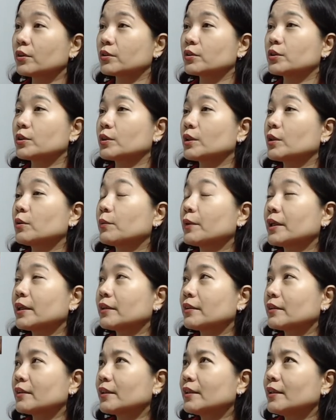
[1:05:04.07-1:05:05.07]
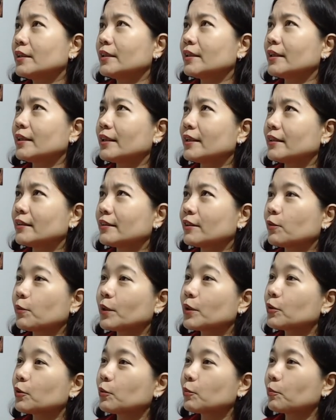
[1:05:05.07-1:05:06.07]
So, they went, and they
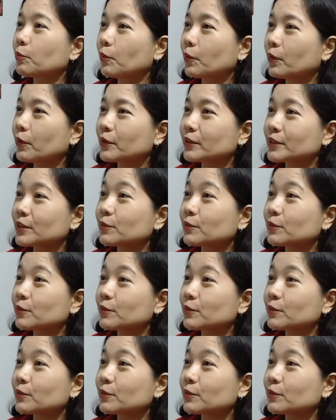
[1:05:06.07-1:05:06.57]
went to pause.